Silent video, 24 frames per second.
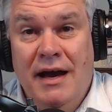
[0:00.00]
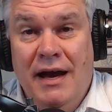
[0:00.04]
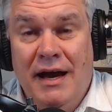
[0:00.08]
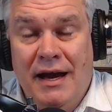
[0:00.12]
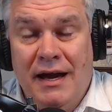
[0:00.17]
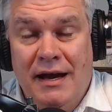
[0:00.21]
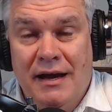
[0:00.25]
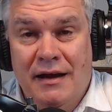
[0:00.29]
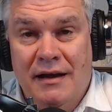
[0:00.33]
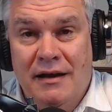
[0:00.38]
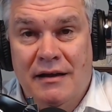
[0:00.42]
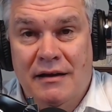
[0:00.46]

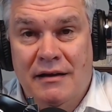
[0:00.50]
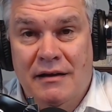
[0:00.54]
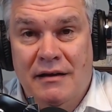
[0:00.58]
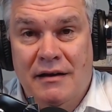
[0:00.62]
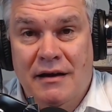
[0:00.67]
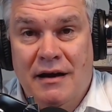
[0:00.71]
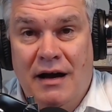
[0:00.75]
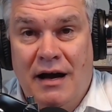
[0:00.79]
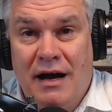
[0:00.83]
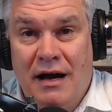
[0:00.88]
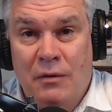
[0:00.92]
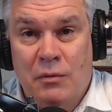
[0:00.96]
And
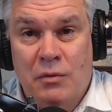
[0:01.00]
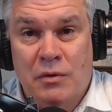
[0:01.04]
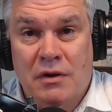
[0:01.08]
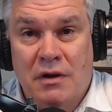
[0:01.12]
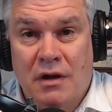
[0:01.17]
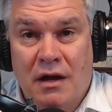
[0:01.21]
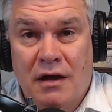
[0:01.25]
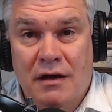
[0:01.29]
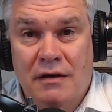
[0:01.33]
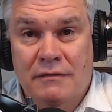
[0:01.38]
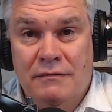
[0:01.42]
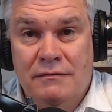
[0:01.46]
I would
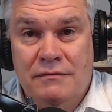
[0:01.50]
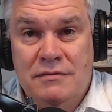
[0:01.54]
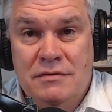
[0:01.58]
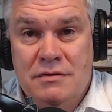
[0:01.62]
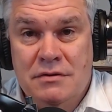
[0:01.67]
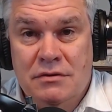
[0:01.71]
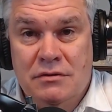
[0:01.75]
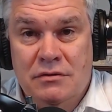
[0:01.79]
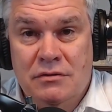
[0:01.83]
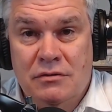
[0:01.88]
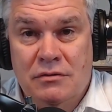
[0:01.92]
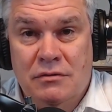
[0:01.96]
love
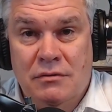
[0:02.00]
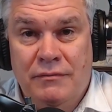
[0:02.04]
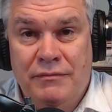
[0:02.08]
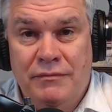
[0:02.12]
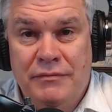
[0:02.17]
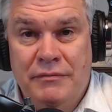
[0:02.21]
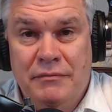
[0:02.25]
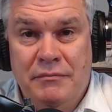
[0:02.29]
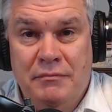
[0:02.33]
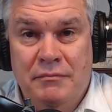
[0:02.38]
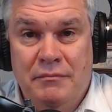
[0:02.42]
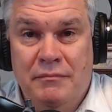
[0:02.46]
to
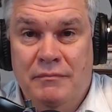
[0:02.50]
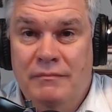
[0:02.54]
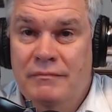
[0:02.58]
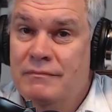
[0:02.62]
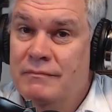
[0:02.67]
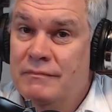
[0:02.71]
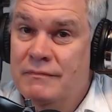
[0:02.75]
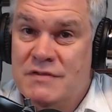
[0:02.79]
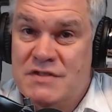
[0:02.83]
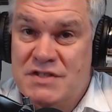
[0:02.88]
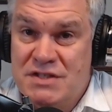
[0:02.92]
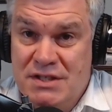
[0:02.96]

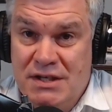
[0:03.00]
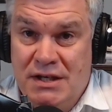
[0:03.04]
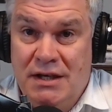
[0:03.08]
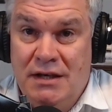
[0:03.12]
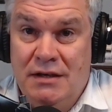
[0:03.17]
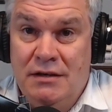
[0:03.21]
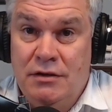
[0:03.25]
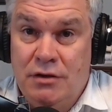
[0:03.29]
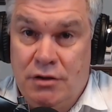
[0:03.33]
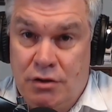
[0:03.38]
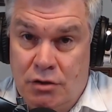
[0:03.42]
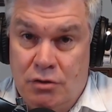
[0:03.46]
see
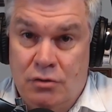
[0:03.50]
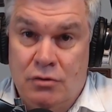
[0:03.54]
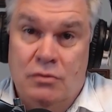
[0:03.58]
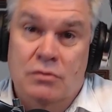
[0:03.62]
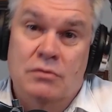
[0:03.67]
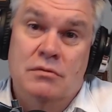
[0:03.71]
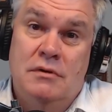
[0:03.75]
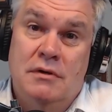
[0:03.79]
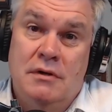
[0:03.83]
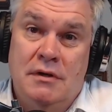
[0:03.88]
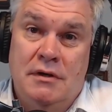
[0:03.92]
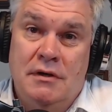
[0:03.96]
you
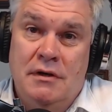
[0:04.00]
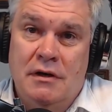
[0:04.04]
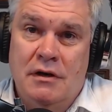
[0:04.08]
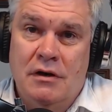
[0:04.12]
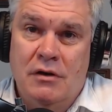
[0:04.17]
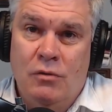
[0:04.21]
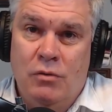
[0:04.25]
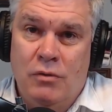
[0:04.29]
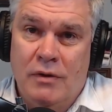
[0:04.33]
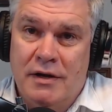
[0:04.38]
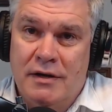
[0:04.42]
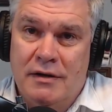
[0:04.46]

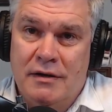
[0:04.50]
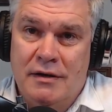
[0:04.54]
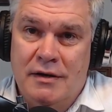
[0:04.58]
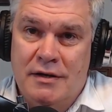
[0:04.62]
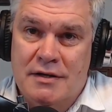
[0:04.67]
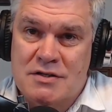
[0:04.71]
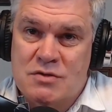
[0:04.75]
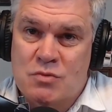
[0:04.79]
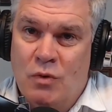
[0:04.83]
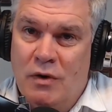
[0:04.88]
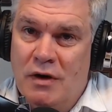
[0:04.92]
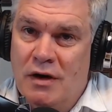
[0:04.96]
quit
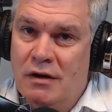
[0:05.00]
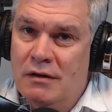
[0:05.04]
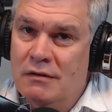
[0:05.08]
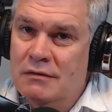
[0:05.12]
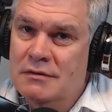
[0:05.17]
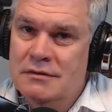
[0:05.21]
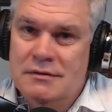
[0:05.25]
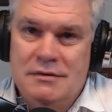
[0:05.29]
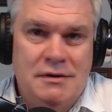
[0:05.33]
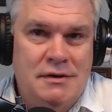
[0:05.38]
as well.